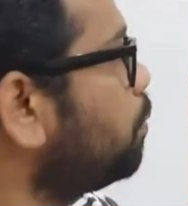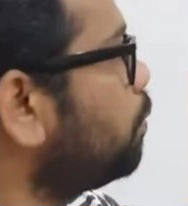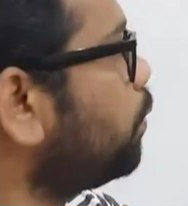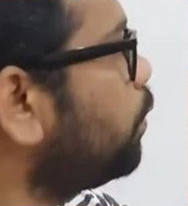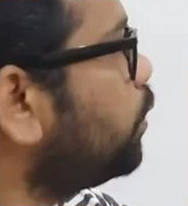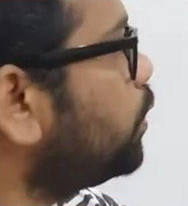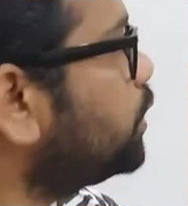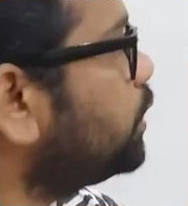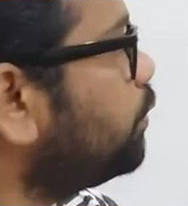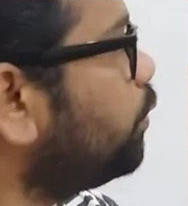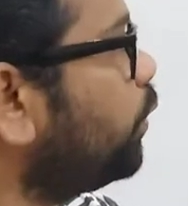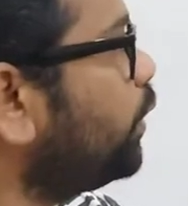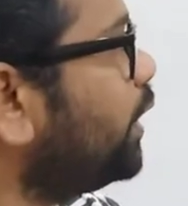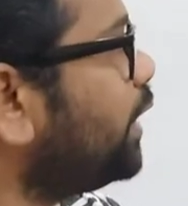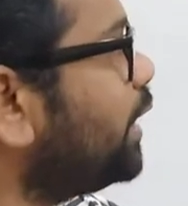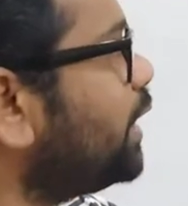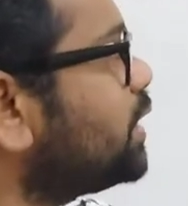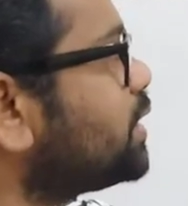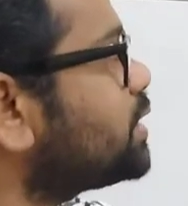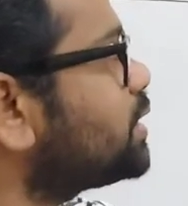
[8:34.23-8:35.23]
More the
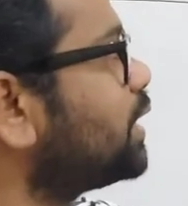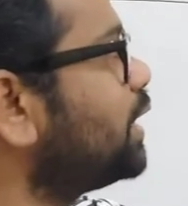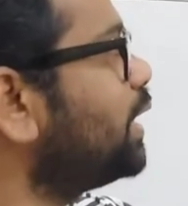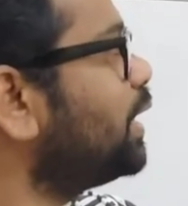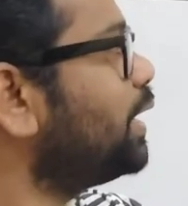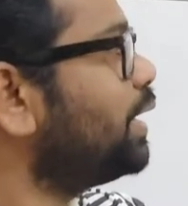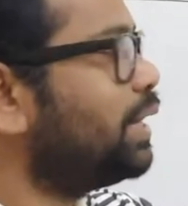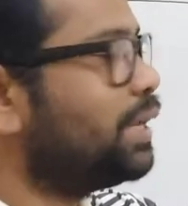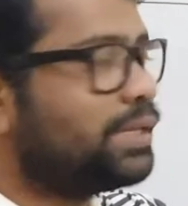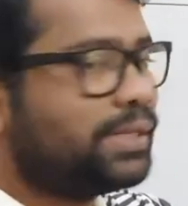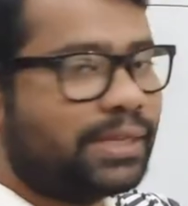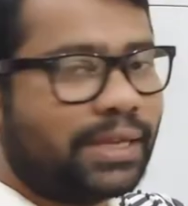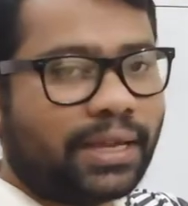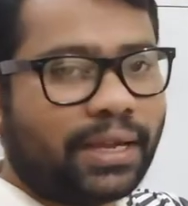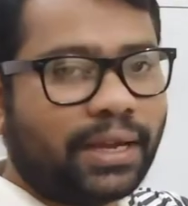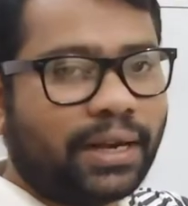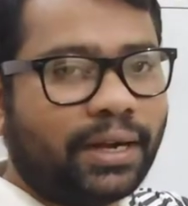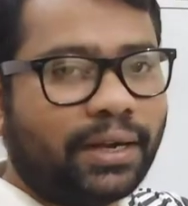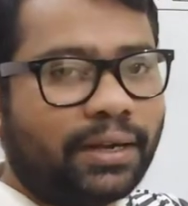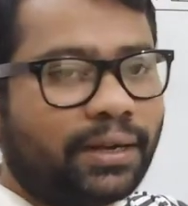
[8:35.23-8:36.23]
voltage, less the
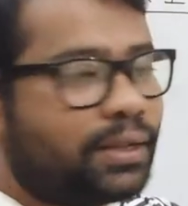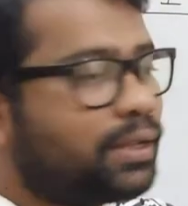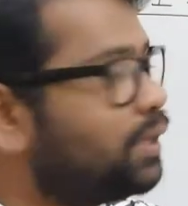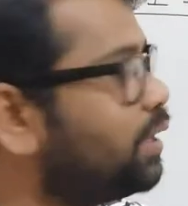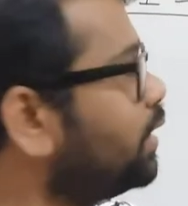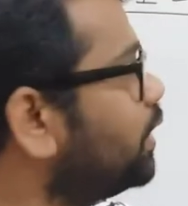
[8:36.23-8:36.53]
current.